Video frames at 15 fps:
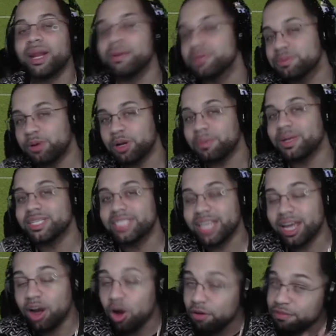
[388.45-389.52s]
My name is Pwny
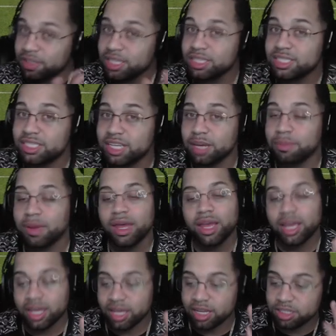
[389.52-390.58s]
Montana. Hopefully this
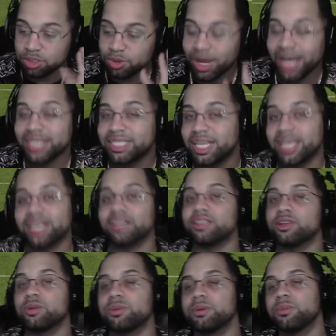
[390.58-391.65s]
tip gets you guys thinking
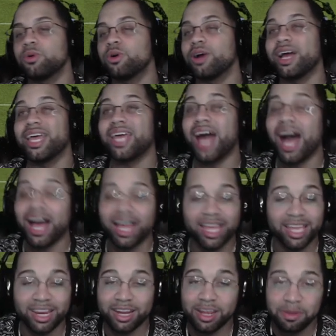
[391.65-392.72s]
a little bit more
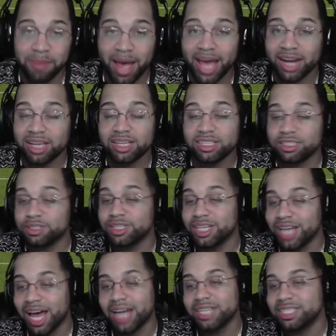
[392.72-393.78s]
in Madden, because
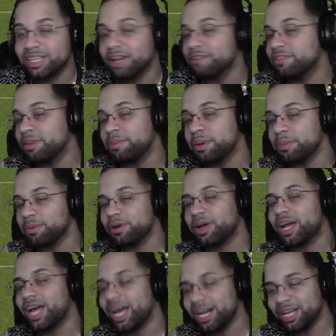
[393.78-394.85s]
there's a lot of stuff that
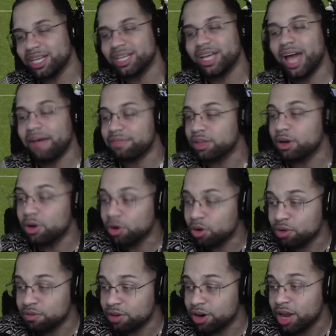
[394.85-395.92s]
people kind of have to go
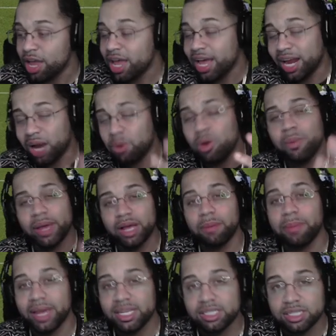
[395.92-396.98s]
over. And I will
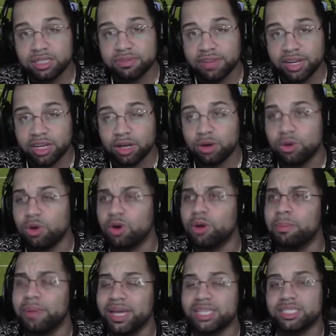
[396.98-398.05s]
make a basics video
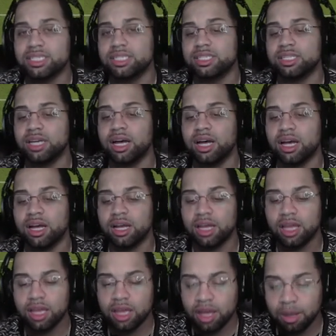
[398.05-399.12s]
or a basics
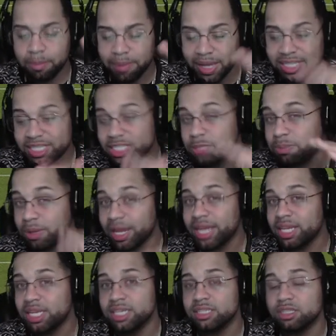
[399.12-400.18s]

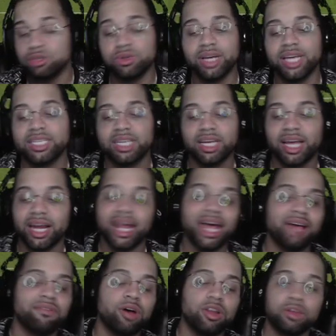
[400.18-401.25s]
playlist, so you guys can kind
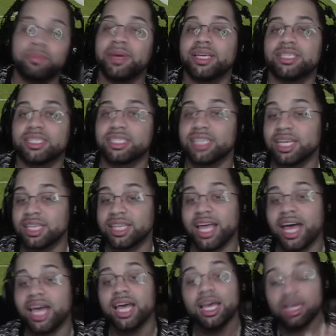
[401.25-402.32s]
of have all the basics
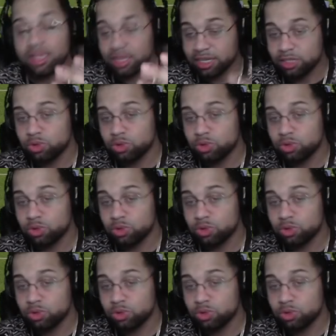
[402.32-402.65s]
in that.